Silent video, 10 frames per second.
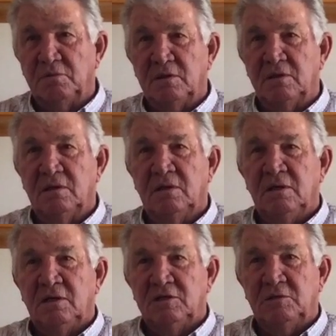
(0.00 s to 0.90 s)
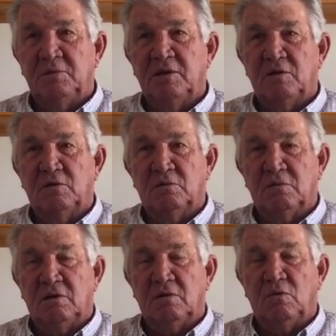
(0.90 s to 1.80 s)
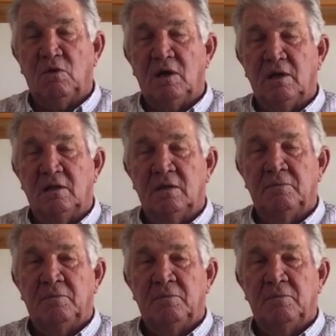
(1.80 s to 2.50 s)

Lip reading: but she'd been there a little while.